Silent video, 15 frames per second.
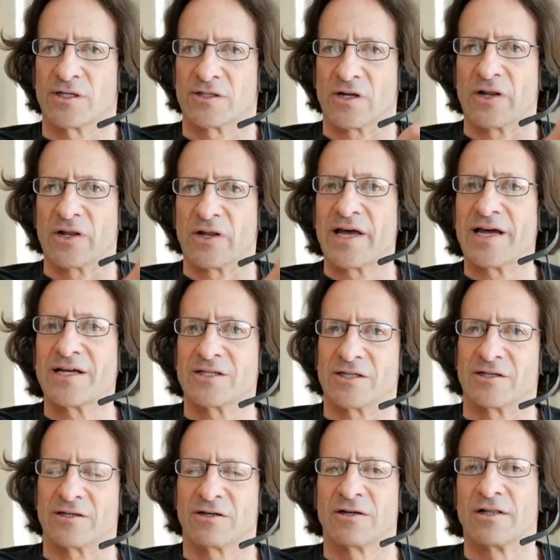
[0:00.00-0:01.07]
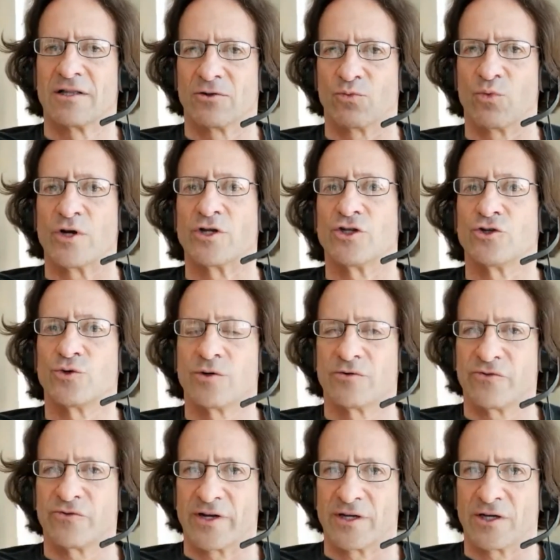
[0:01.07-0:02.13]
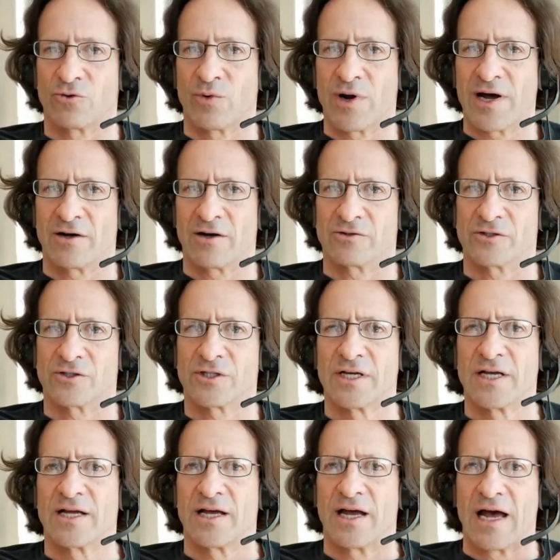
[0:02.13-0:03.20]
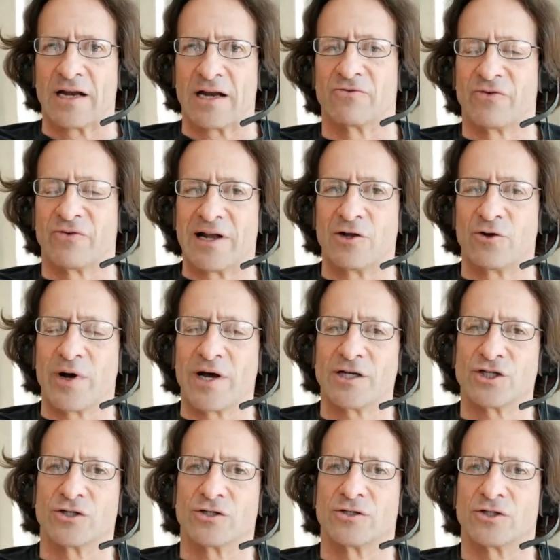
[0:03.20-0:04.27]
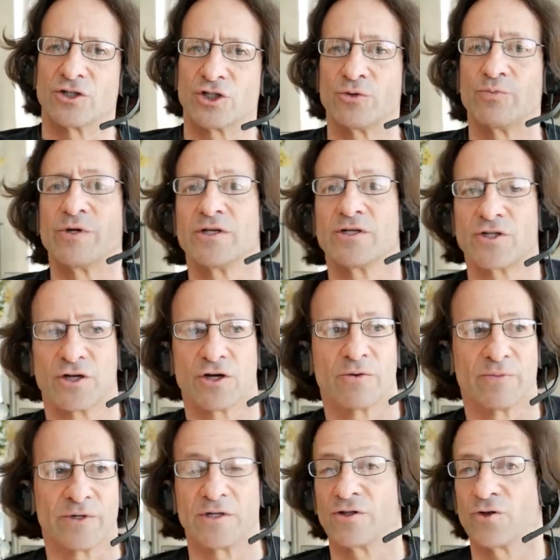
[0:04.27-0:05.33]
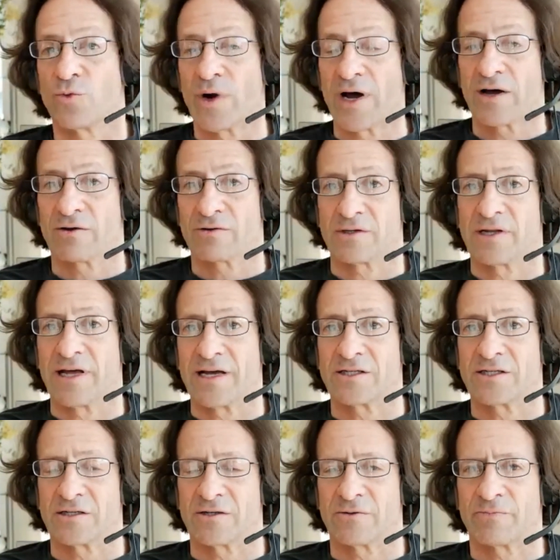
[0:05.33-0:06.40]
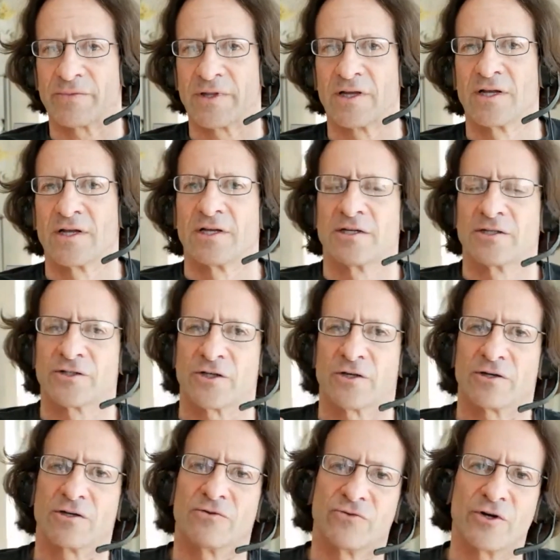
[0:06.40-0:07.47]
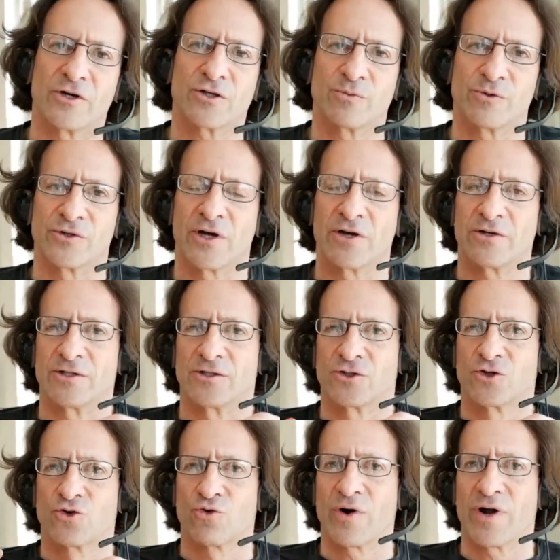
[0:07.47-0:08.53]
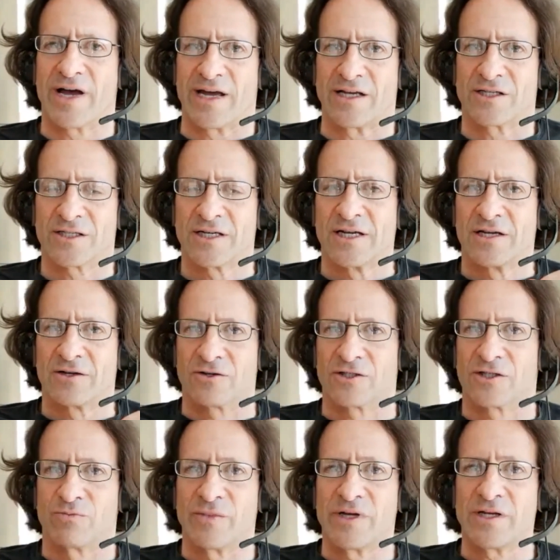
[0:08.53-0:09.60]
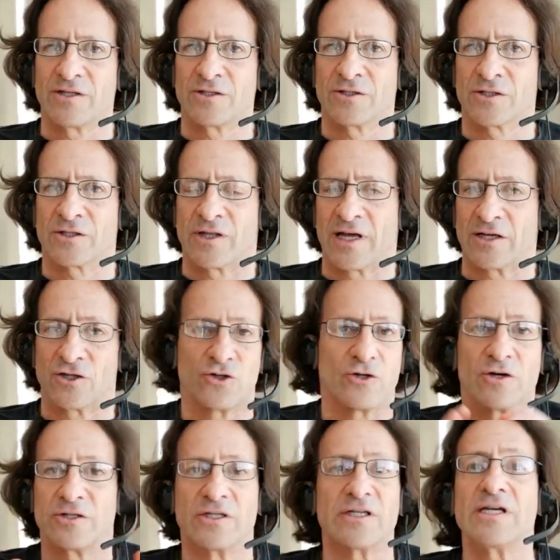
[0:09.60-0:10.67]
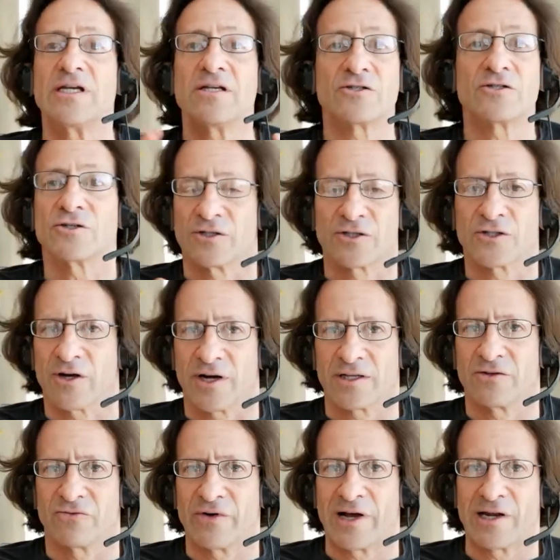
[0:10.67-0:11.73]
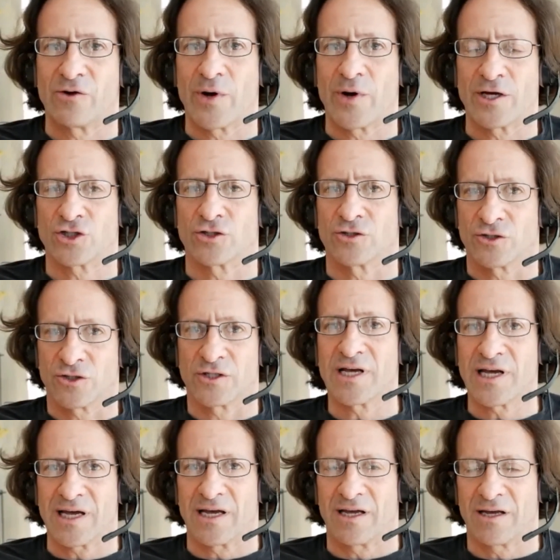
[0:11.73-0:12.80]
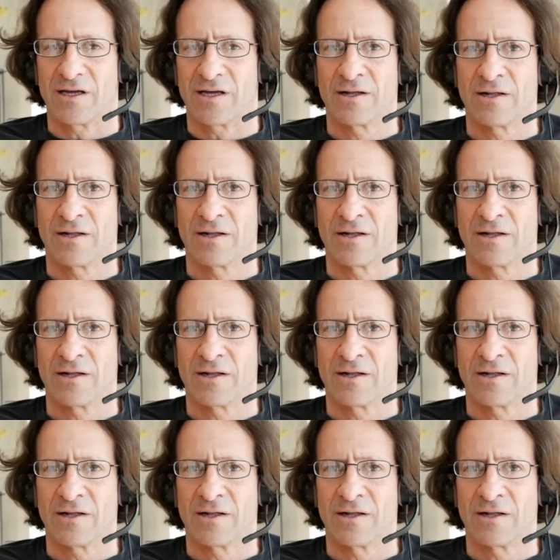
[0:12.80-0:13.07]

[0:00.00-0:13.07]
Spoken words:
later when you do a funding round at a valuation to be determined in the round later. So a convertible note is great because it means that you don't need to decide the valuation today,